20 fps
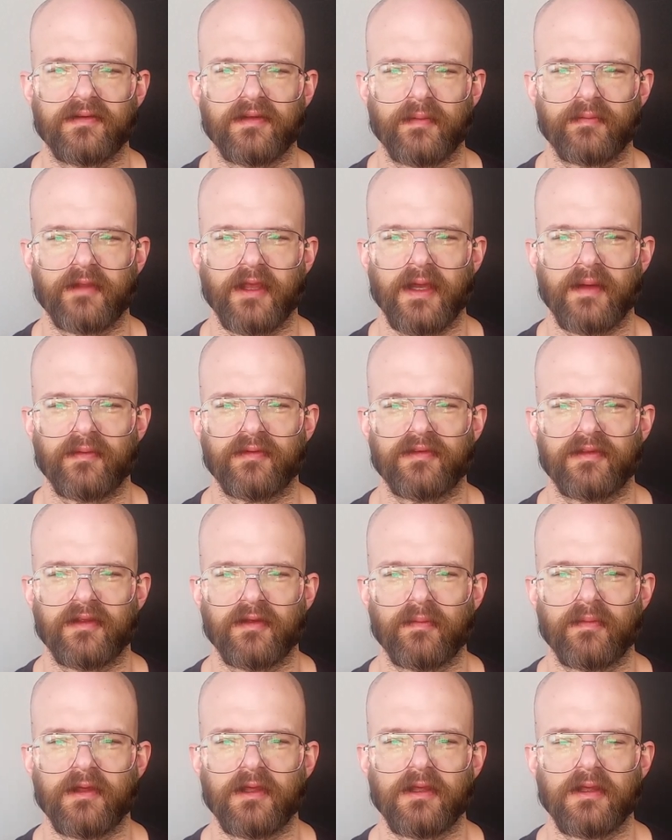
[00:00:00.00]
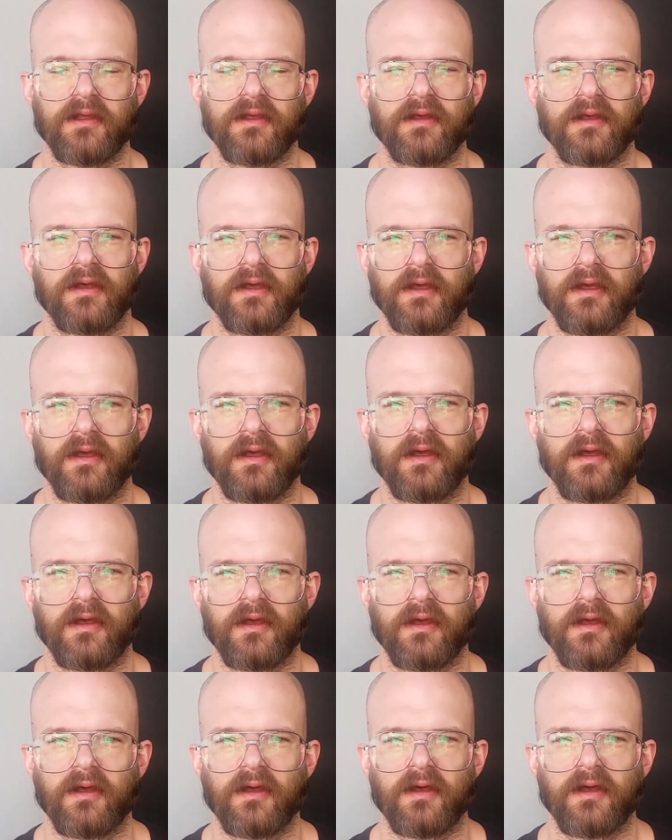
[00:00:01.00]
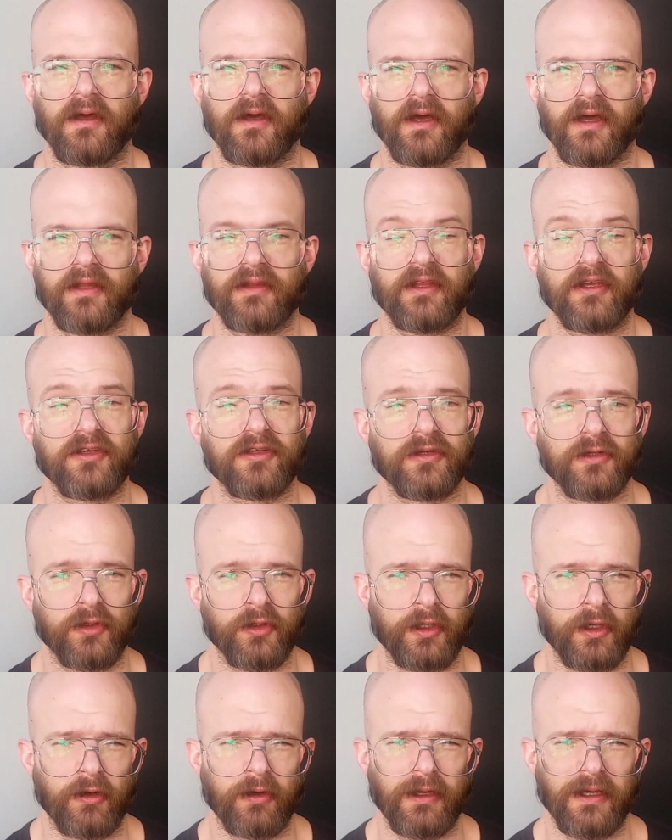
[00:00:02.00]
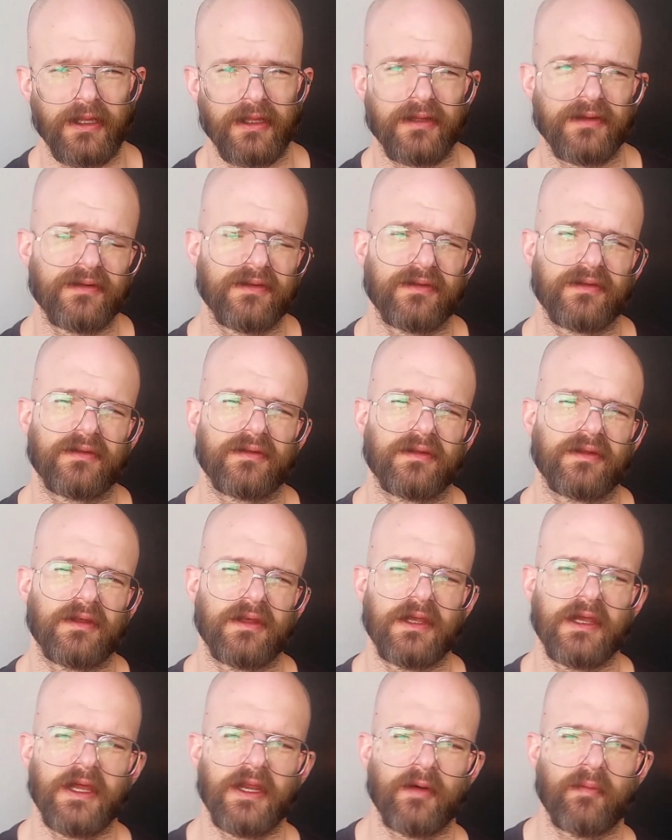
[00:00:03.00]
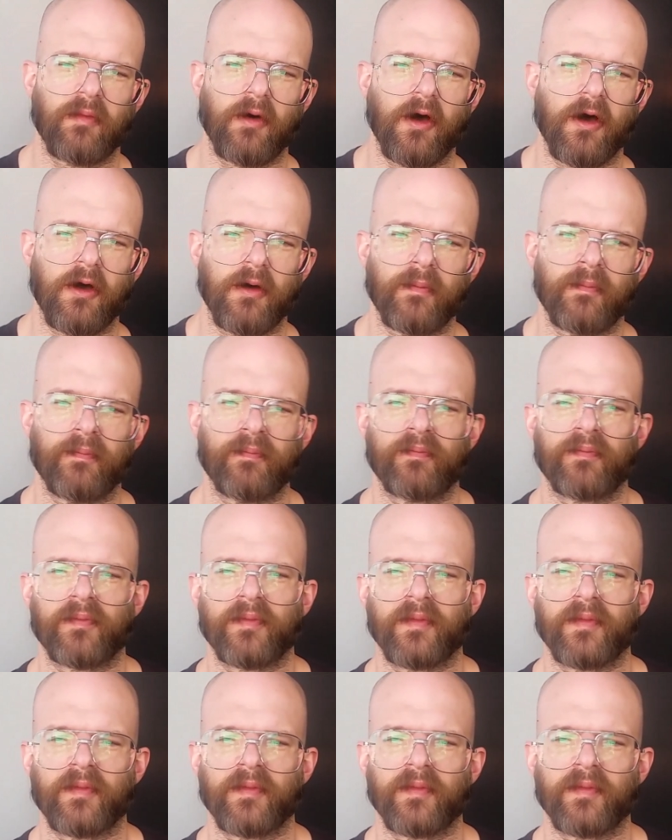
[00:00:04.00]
Sometimes there'll be additional ingredients in a balm.